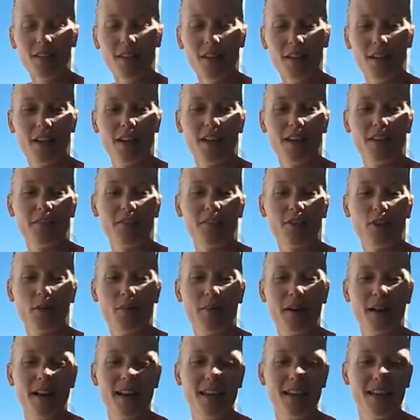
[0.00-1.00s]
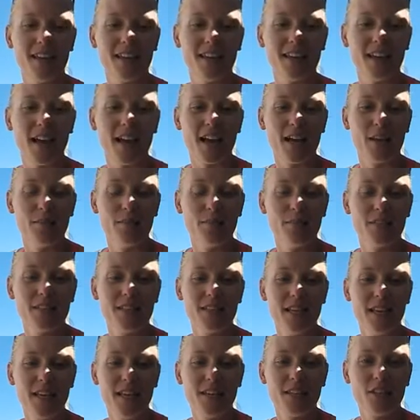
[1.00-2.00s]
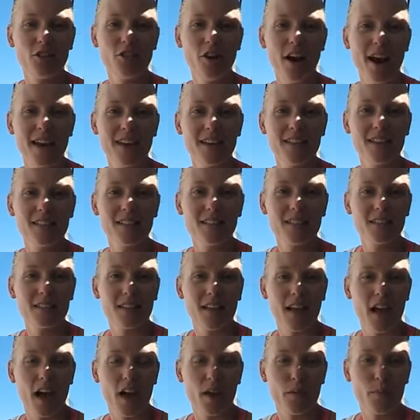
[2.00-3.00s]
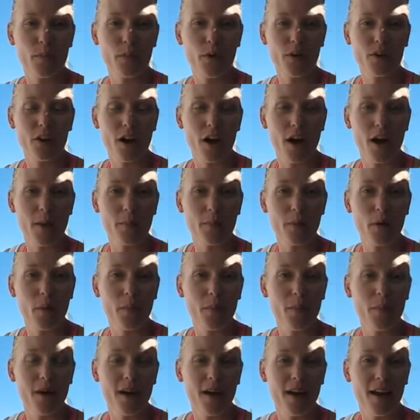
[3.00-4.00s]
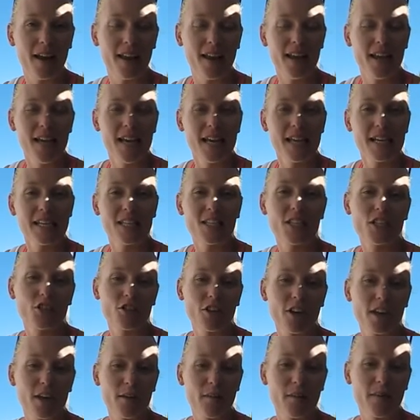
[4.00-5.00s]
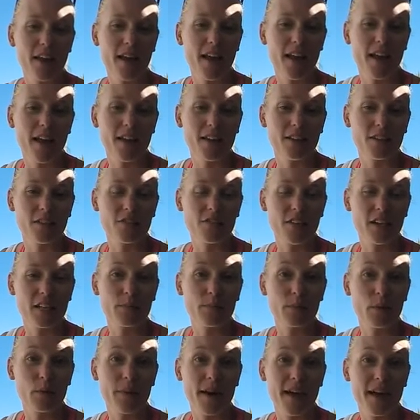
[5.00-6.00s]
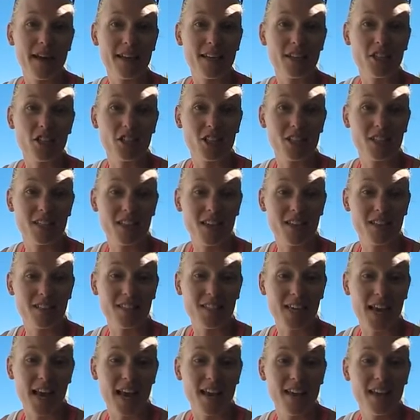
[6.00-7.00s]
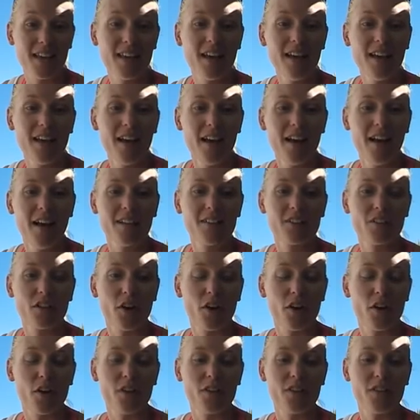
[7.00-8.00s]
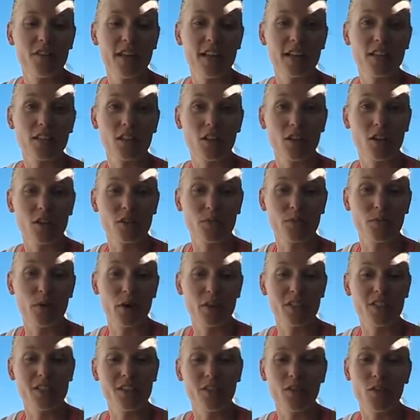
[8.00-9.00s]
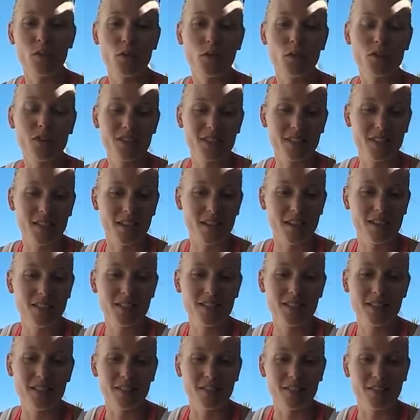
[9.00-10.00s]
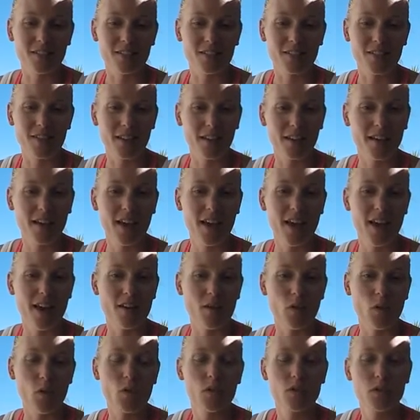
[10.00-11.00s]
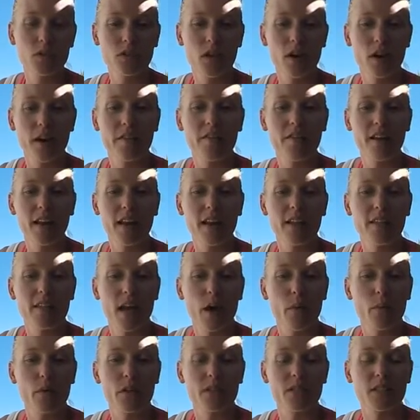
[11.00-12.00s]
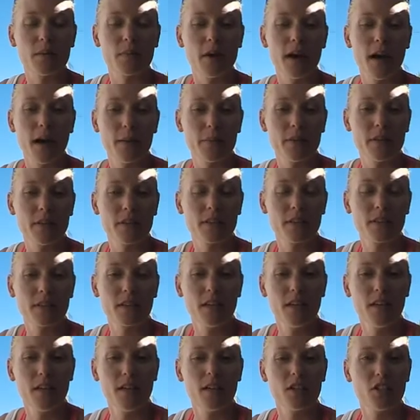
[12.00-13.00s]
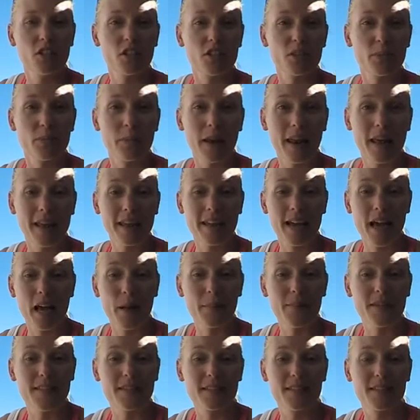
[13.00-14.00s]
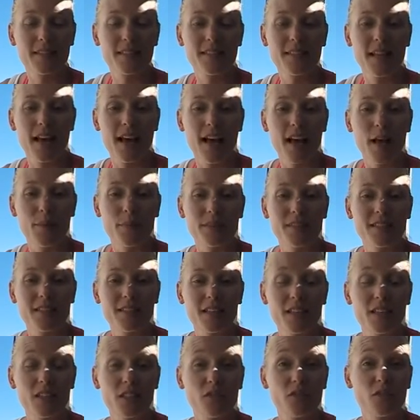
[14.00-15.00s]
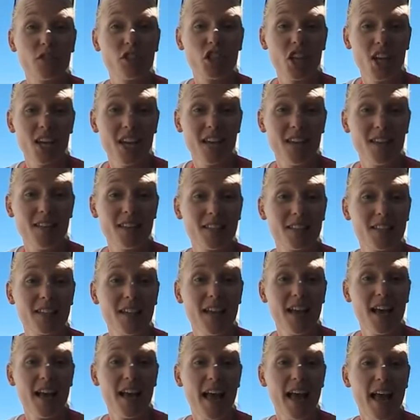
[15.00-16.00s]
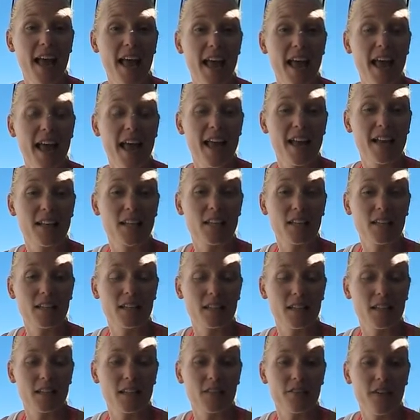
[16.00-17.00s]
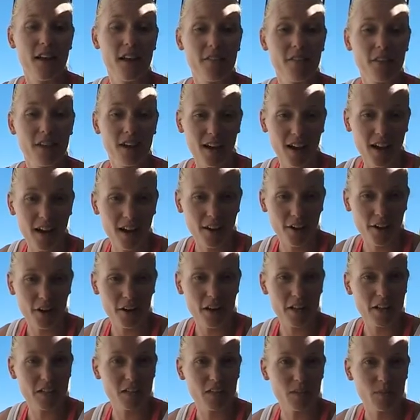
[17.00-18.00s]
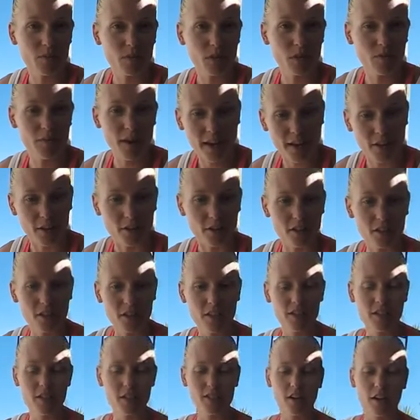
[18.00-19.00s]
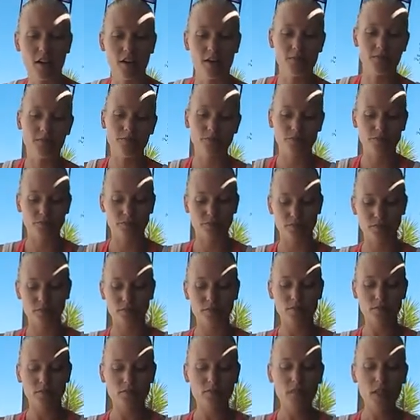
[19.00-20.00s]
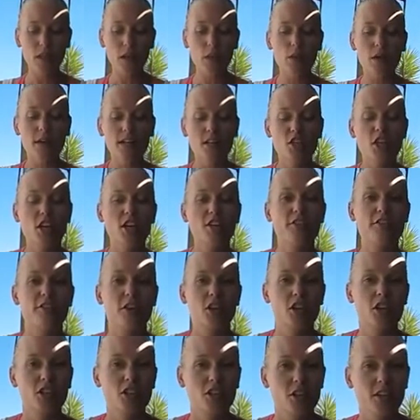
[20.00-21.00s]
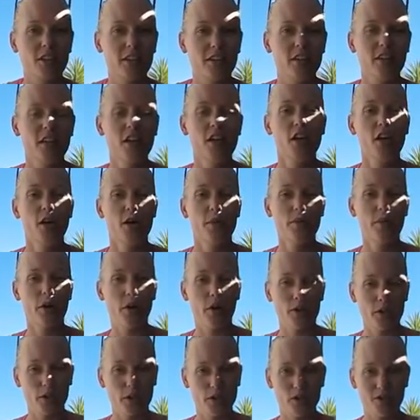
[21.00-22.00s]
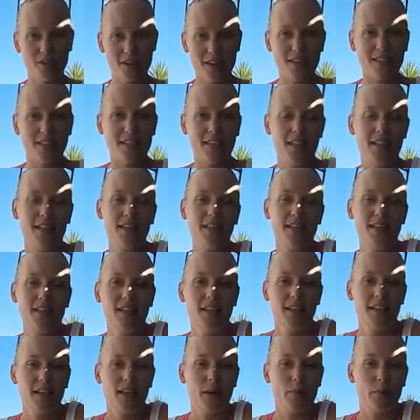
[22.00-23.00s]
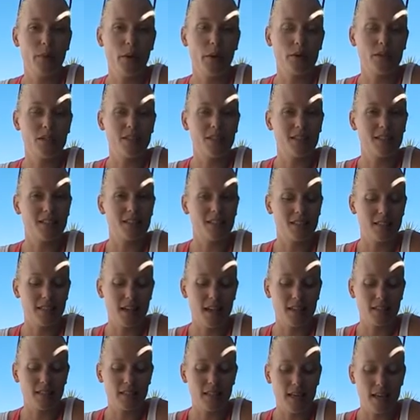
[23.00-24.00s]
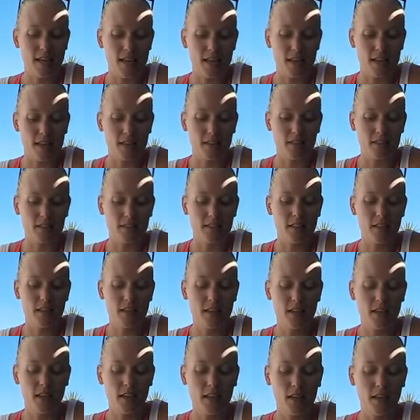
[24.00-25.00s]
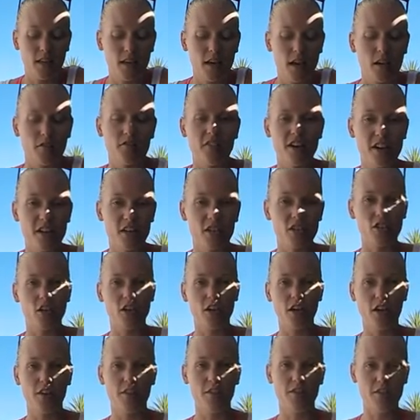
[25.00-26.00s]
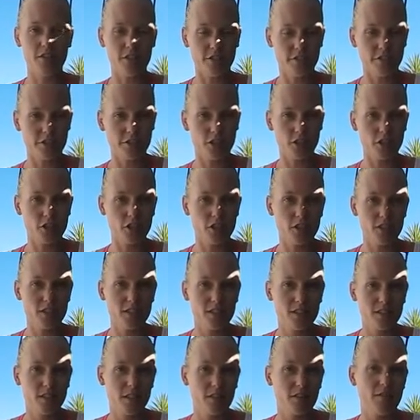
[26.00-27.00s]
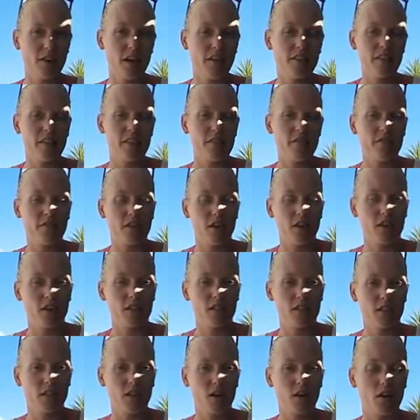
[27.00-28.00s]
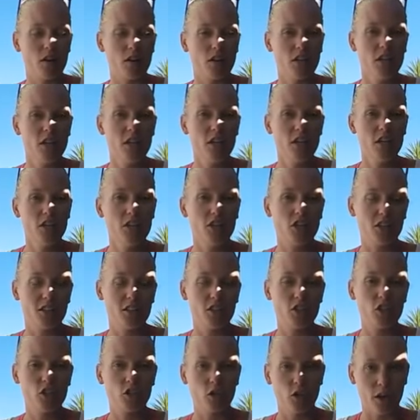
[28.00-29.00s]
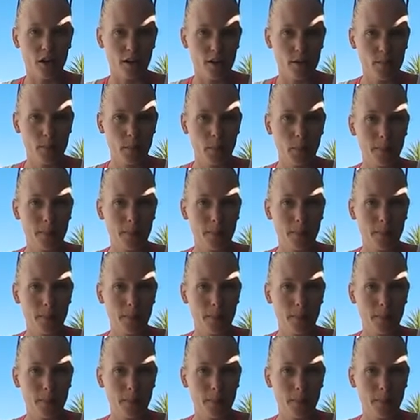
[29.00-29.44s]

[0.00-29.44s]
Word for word: I've got my um, seed crackers that I put up on my Instagram and Facebook page just the other day. So that's lots of protein in all the seeds that are in there. And also I've layered that with some hummus, just some plain hummus, um, a slice of cheese, and a slice of avocado and some tomatoes. So what I try to focus on post racing and post exercise is getting a range of different nutrients. So rather than focusing on just sugar,